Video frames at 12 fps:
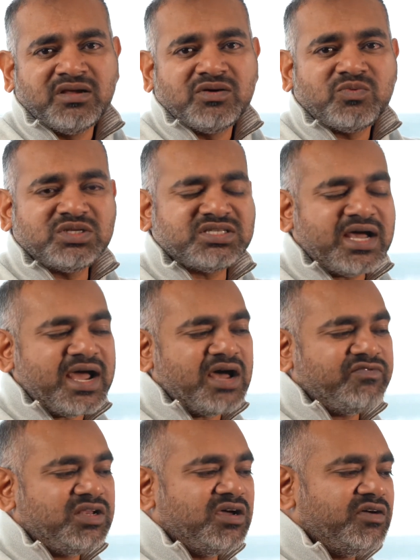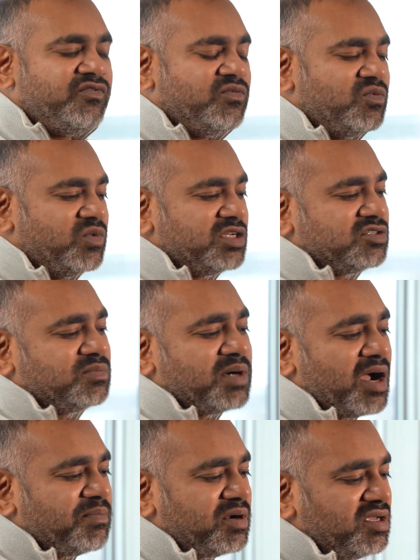Once I have enough rental
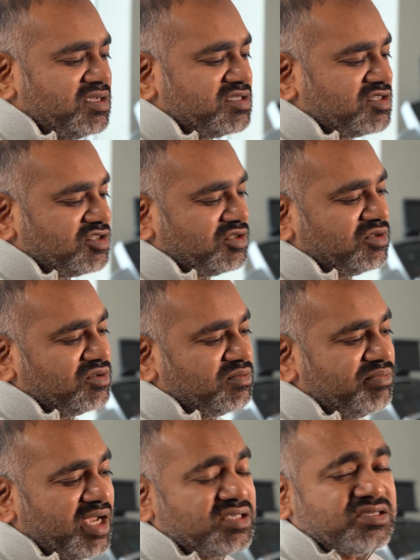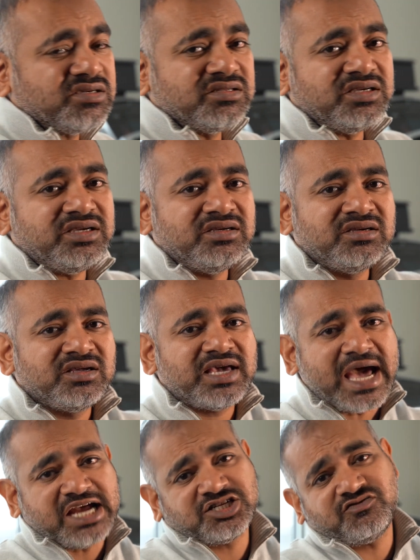properties to basically
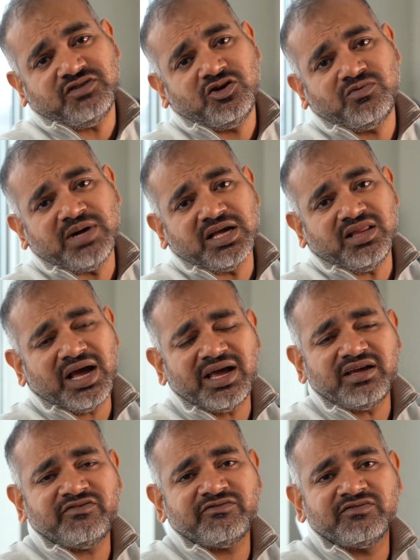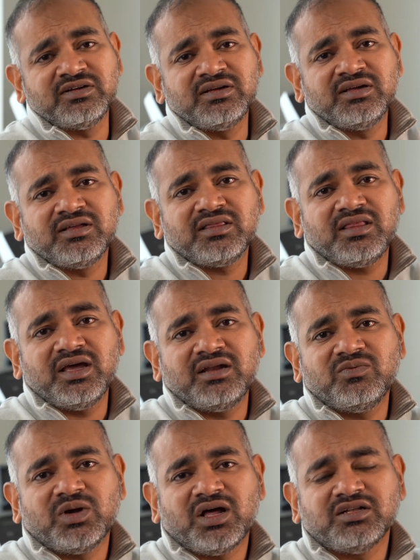cash flow my life,
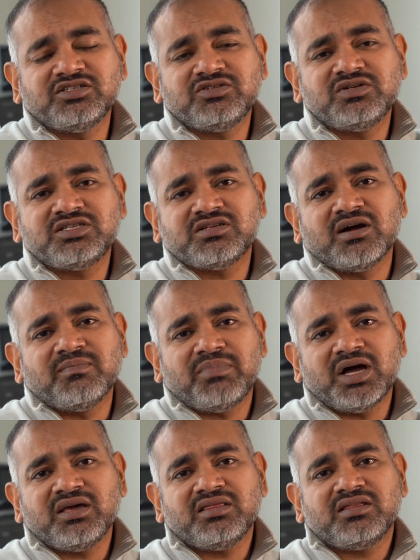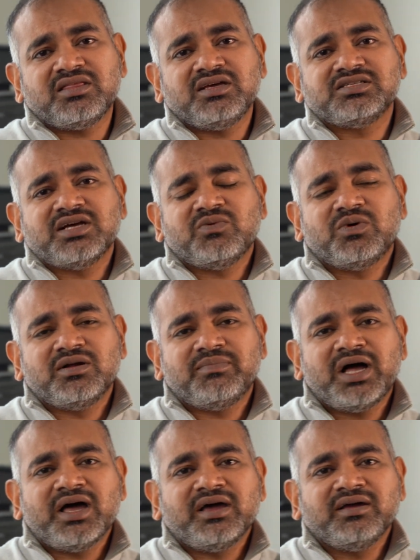then what I'll do is start buying the things I want to
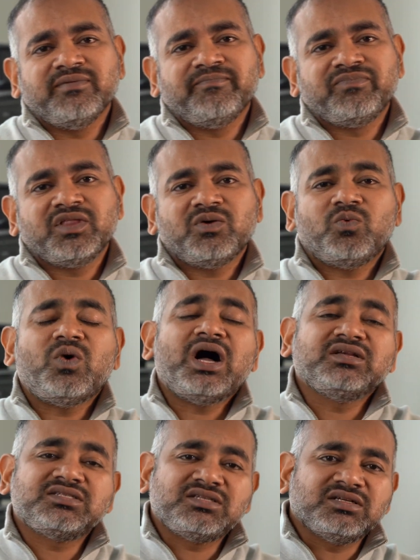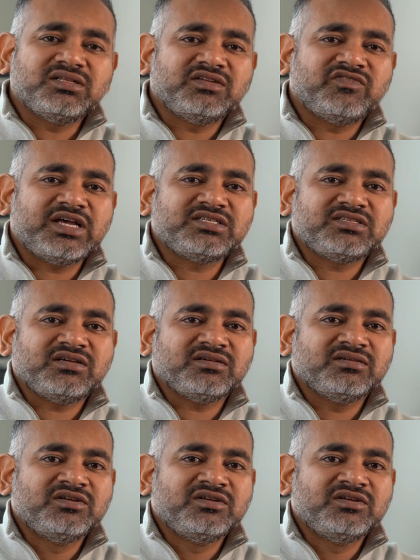buy while still investing.